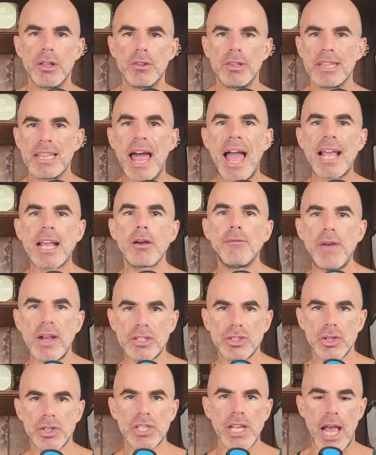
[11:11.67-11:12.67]
lack of
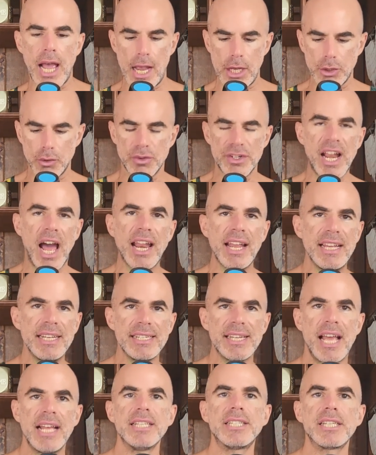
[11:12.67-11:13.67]
exercise or not
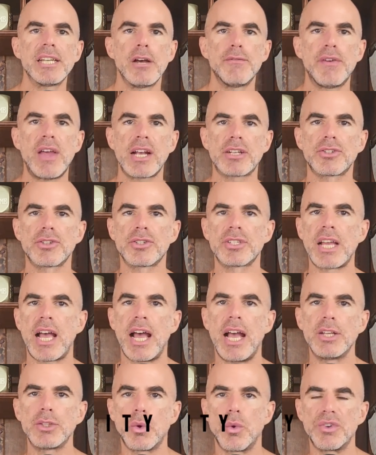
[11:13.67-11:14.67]
intense enough
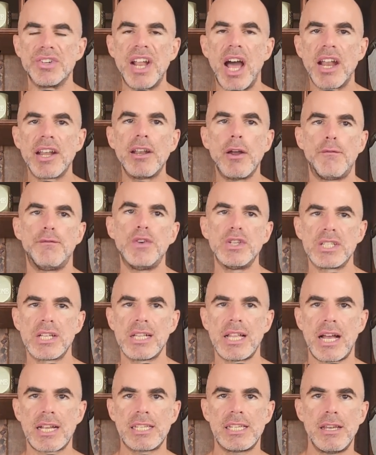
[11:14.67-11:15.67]
exercise or not enough
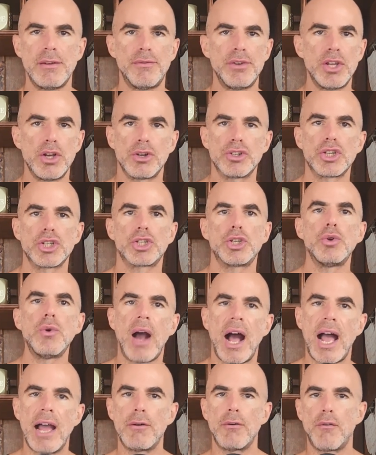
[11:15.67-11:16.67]
physical activity or just too
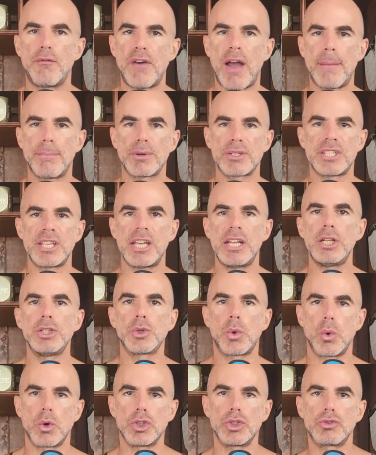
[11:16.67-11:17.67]
high of a fat percentage
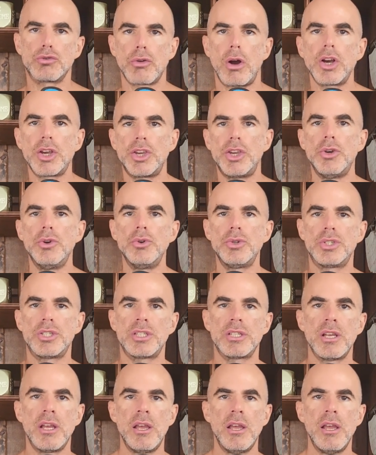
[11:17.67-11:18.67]
or drug
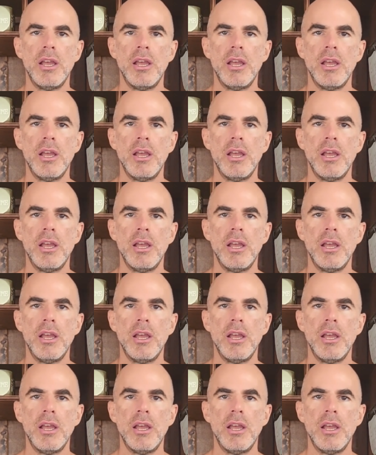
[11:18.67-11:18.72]
use,